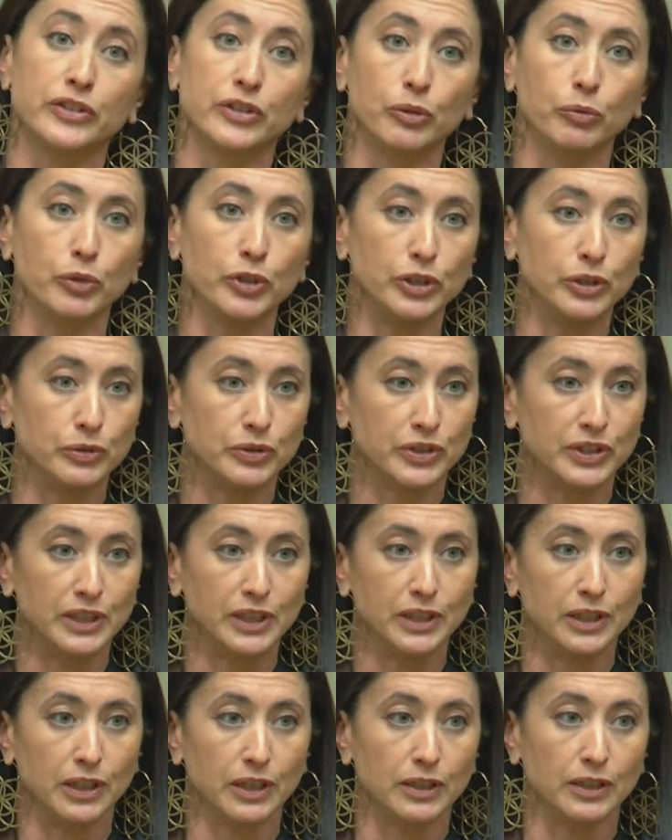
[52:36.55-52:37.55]
So what you
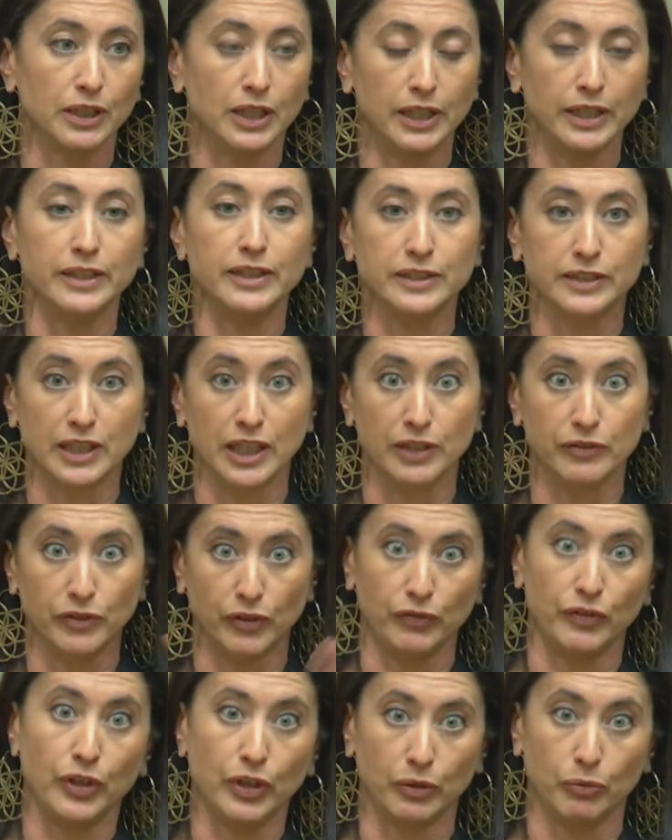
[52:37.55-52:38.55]
see online is kind of a
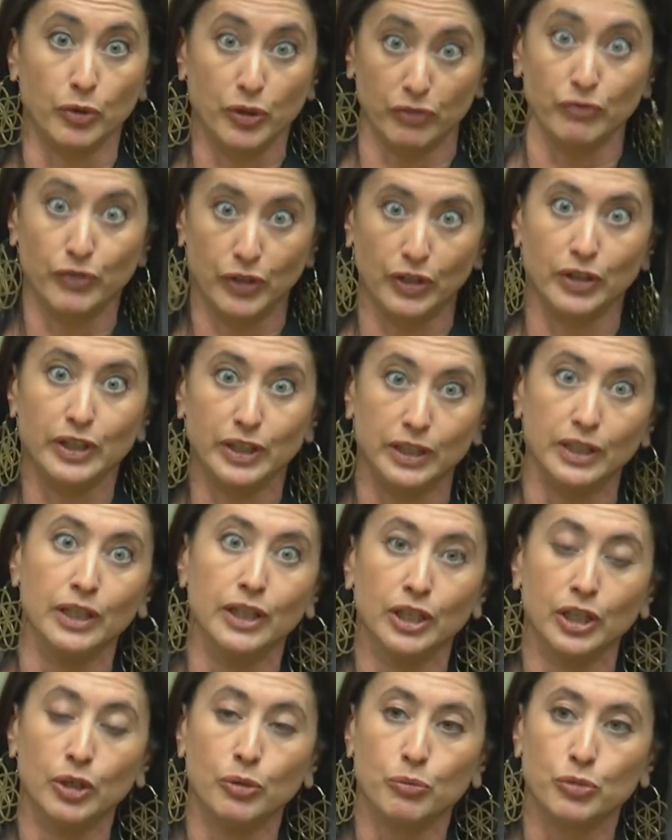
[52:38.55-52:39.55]
very, one very
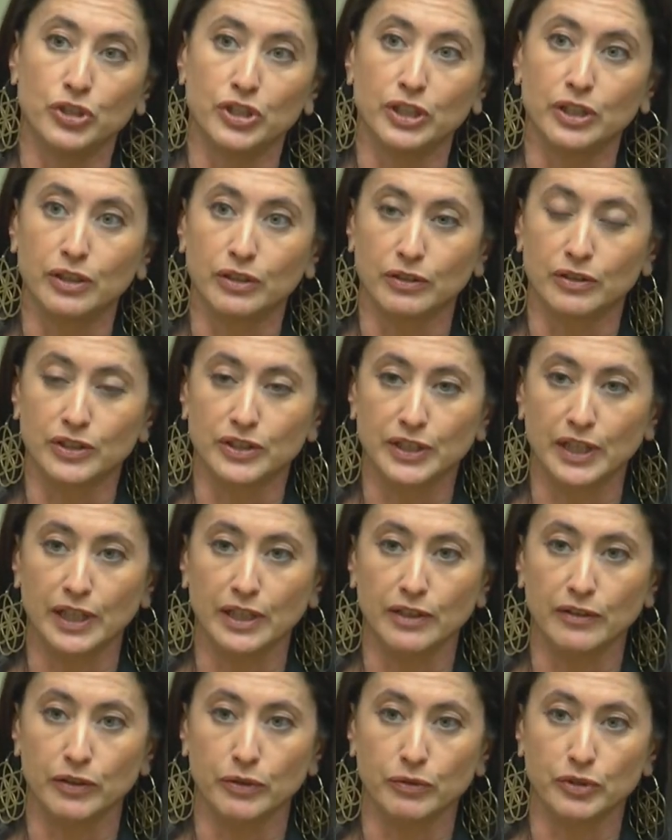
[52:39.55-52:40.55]
particular
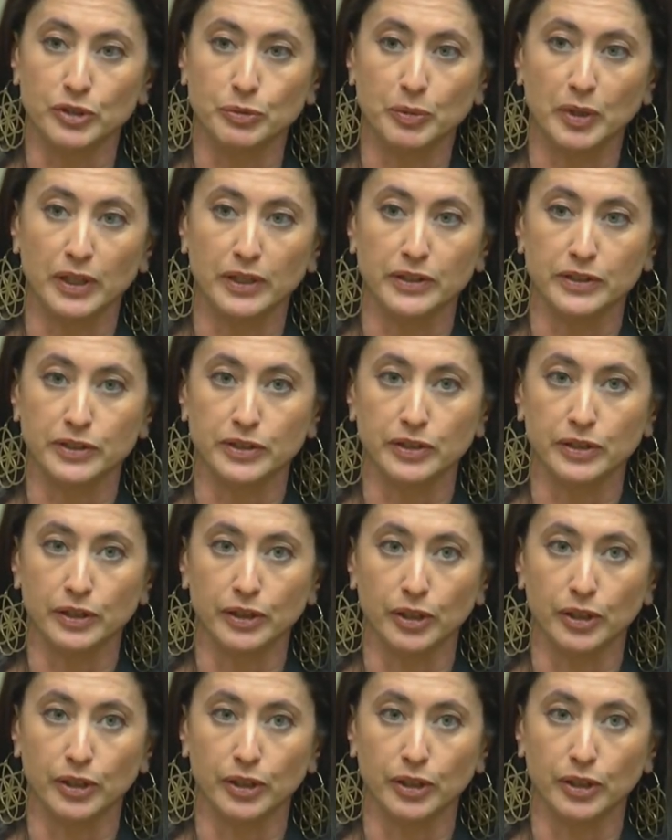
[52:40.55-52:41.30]
side of the response,